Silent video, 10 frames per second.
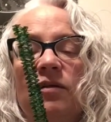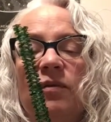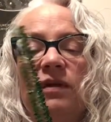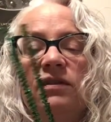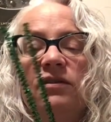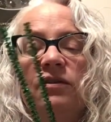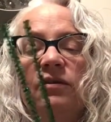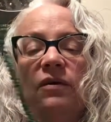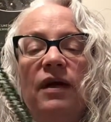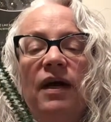want
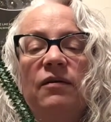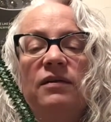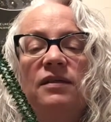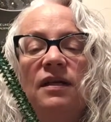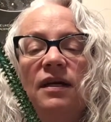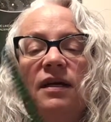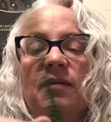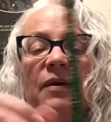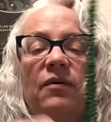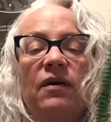to, I would say
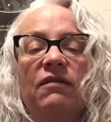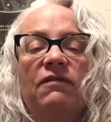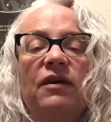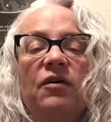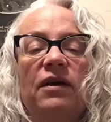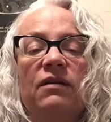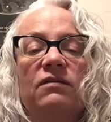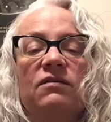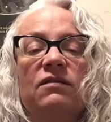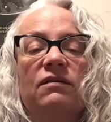about a
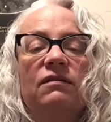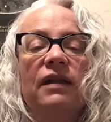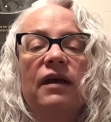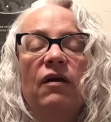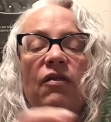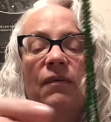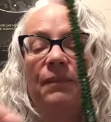fingernail's length.